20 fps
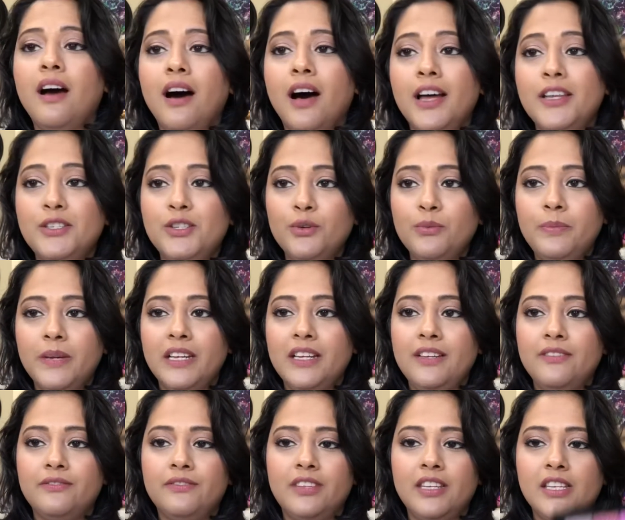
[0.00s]
I do
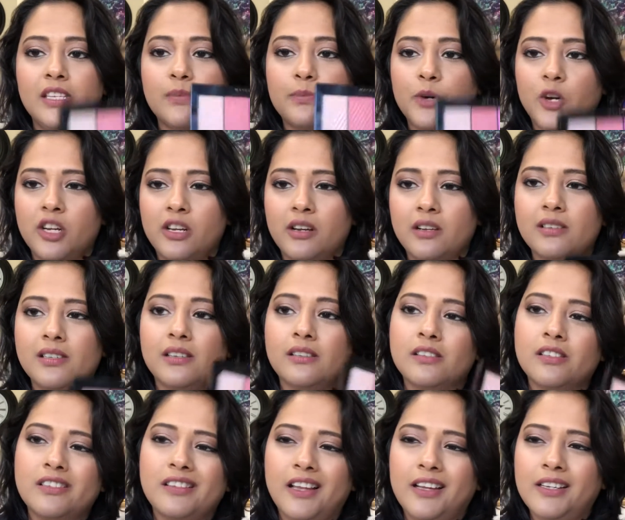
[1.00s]
believe these products are
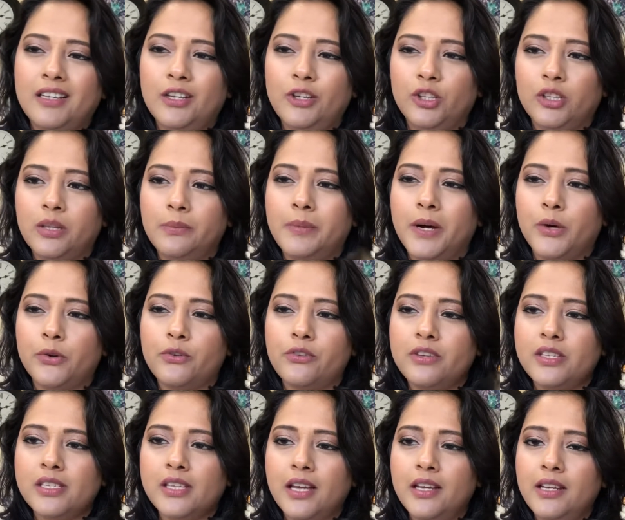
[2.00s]
slightly on the powdery
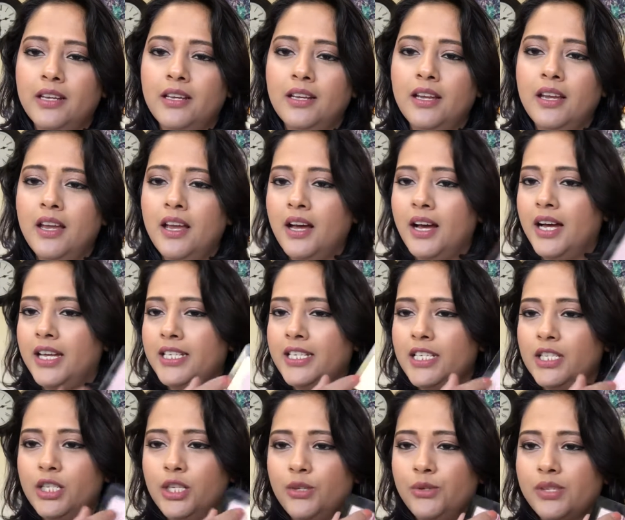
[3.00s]
side. I
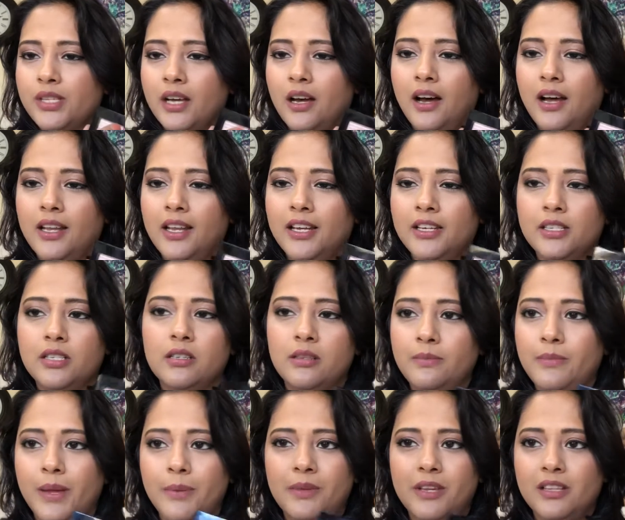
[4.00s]
didn't use the highlighter,
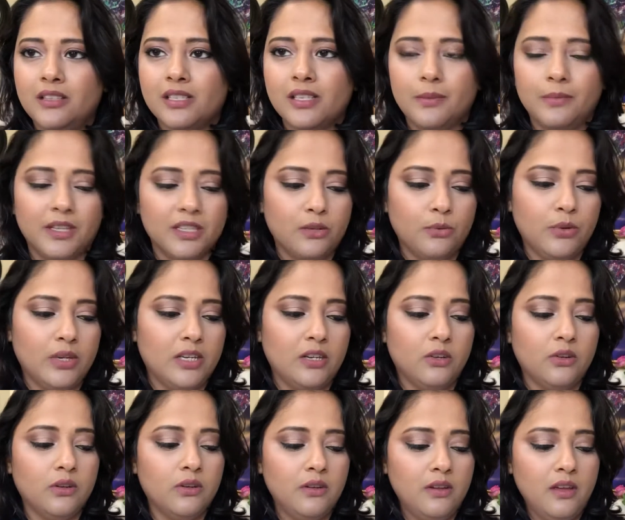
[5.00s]
maybe in some other
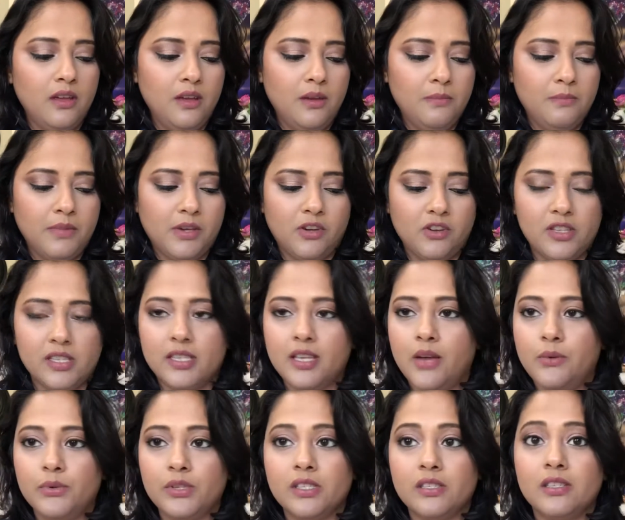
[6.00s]
video, because
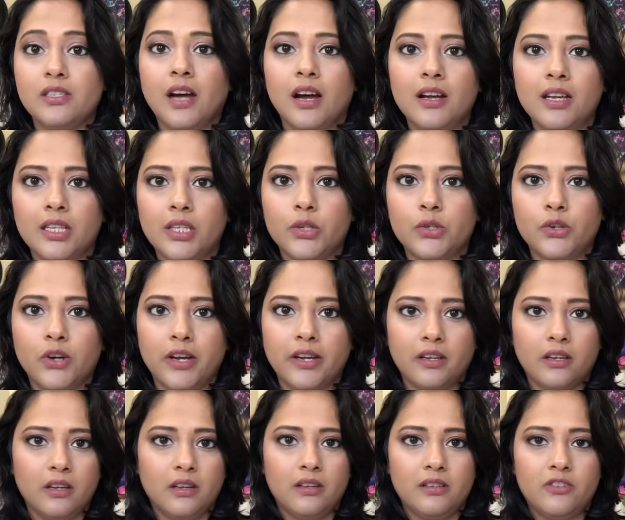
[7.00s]
I was dying to
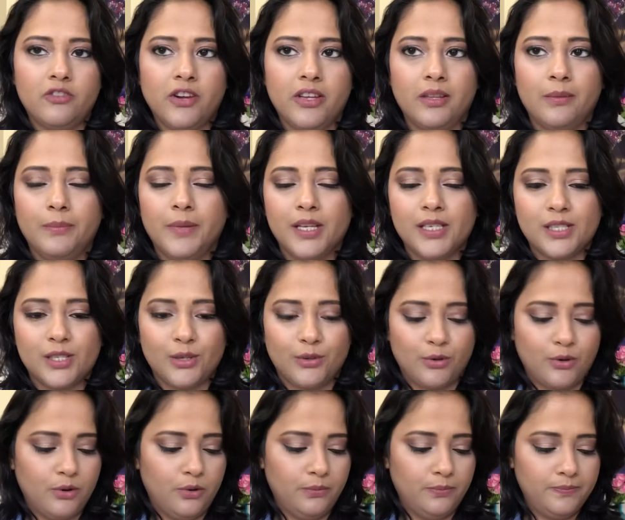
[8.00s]
try the Master
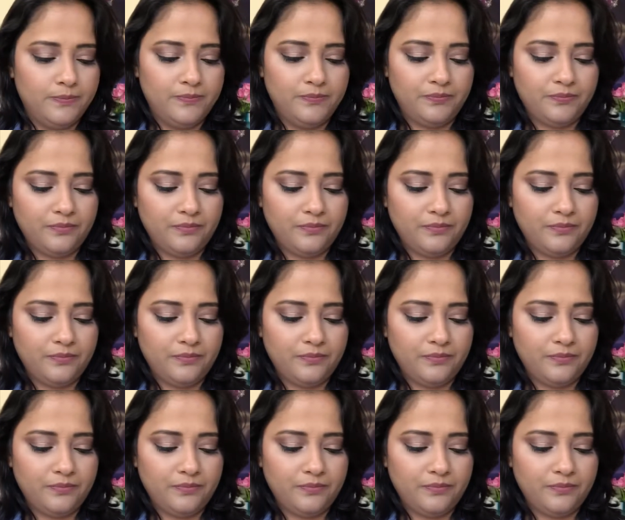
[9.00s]
Chrome.